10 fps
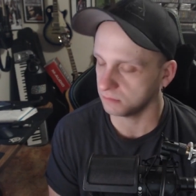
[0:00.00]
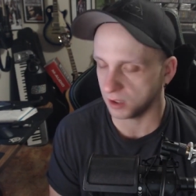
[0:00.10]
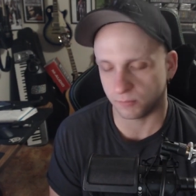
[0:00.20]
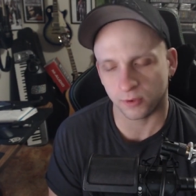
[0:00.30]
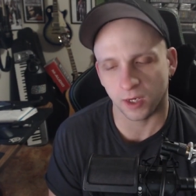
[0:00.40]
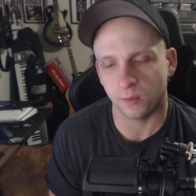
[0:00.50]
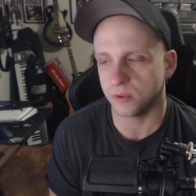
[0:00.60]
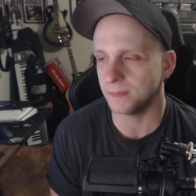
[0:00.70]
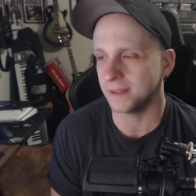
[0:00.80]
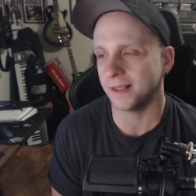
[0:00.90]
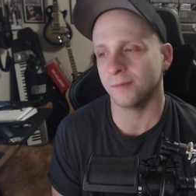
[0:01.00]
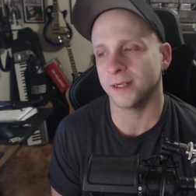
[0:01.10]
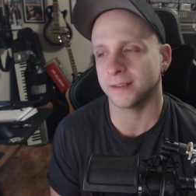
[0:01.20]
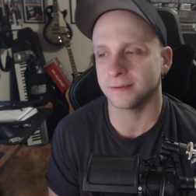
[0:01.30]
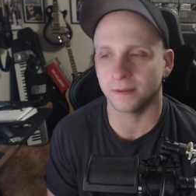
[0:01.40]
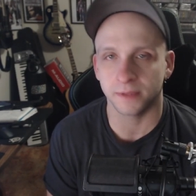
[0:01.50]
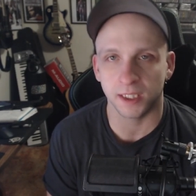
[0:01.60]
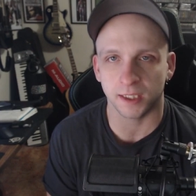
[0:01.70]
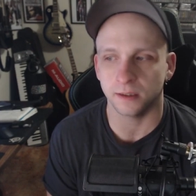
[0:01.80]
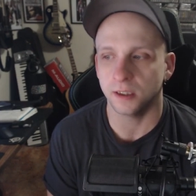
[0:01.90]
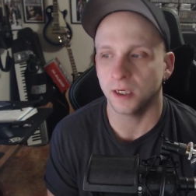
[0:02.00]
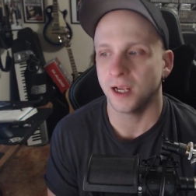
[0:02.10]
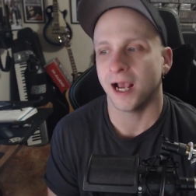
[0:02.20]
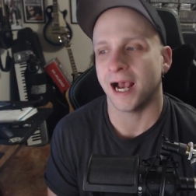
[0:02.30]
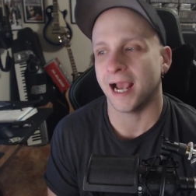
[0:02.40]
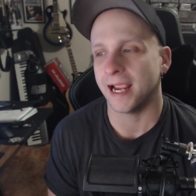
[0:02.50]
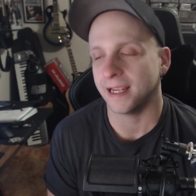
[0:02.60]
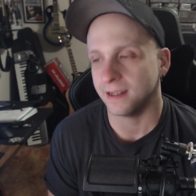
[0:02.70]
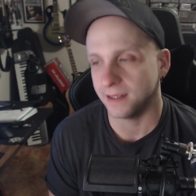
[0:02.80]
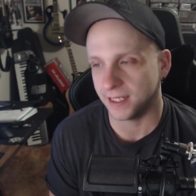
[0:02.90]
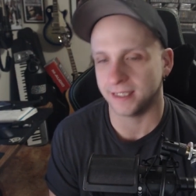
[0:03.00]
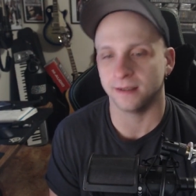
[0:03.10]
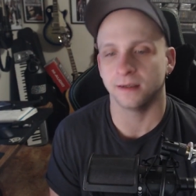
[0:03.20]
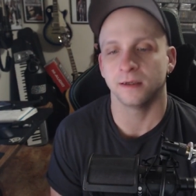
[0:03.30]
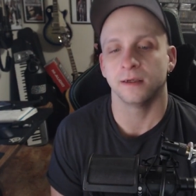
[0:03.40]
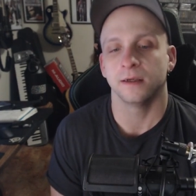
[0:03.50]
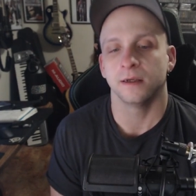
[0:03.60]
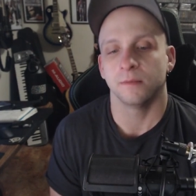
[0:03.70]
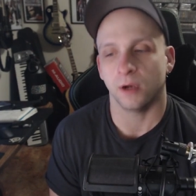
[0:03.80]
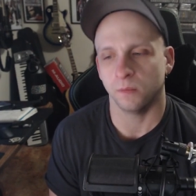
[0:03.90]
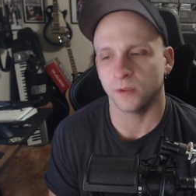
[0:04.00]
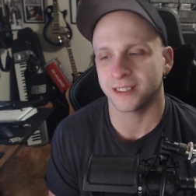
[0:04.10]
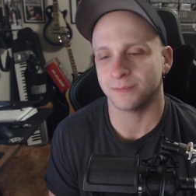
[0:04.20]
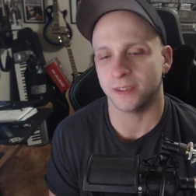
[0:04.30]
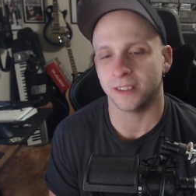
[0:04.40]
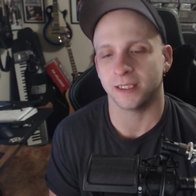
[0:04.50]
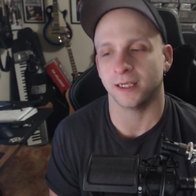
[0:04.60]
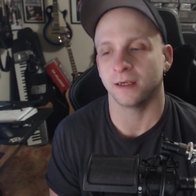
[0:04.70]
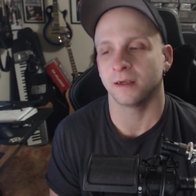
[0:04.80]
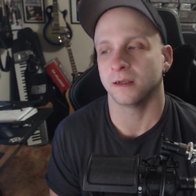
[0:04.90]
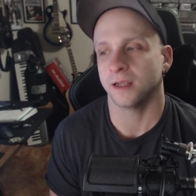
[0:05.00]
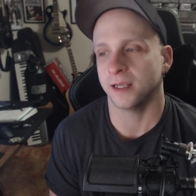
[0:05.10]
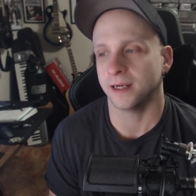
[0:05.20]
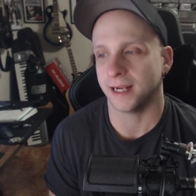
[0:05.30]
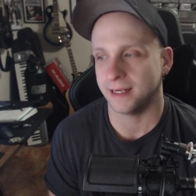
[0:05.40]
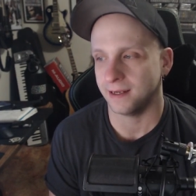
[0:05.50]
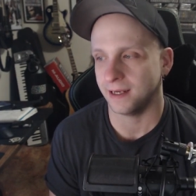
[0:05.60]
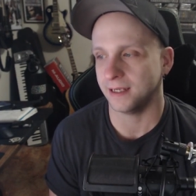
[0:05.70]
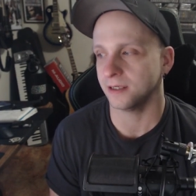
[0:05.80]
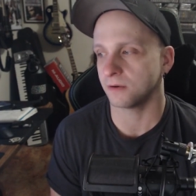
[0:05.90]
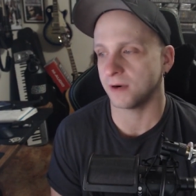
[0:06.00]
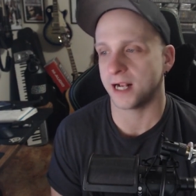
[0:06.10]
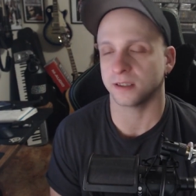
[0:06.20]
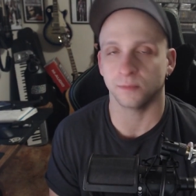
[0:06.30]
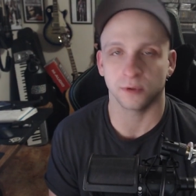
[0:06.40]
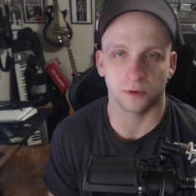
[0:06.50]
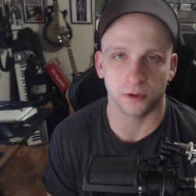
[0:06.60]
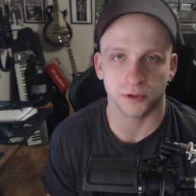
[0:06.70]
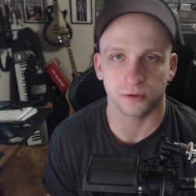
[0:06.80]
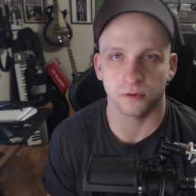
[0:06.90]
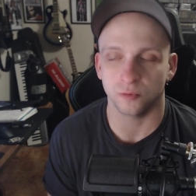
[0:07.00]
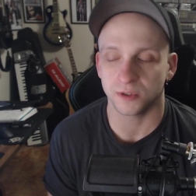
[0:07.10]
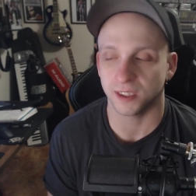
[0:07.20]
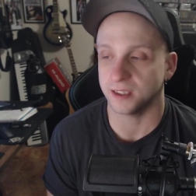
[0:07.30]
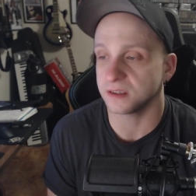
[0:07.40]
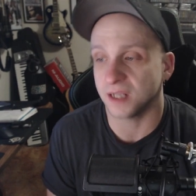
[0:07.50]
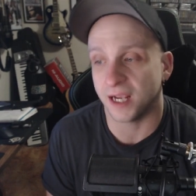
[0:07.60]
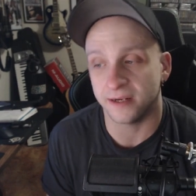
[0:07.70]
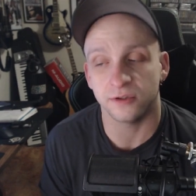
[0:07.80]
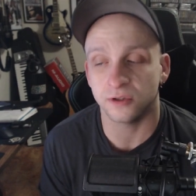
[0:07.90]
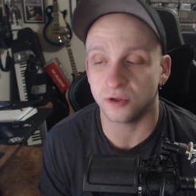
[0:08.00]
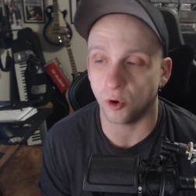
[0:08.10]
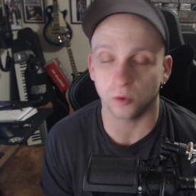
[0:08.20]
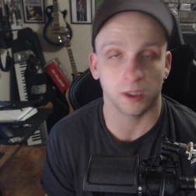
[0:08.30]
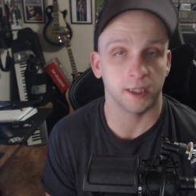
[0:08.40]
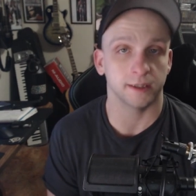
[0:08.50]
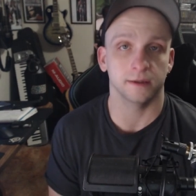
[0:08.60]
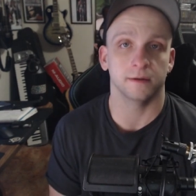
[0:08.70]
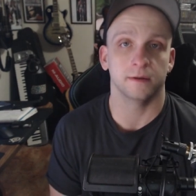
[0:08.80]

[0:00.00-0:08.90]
I'll probably be that way till I'm dead. I hate public speaking and I hate interacting with large groups. I just I don't like it.